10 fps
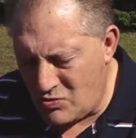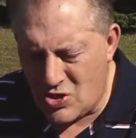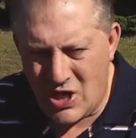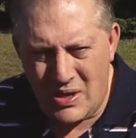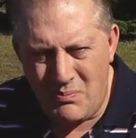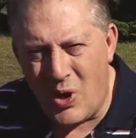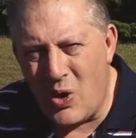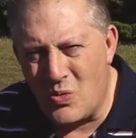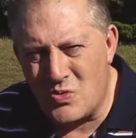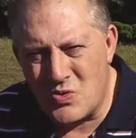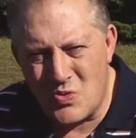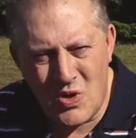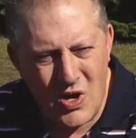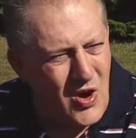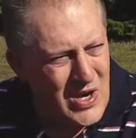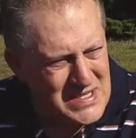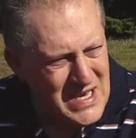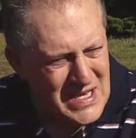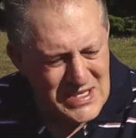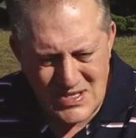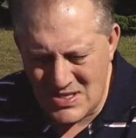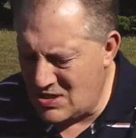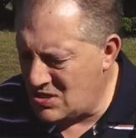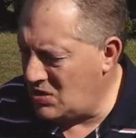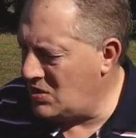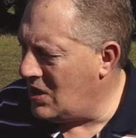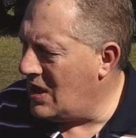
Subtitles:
trekking poles or ice axes into.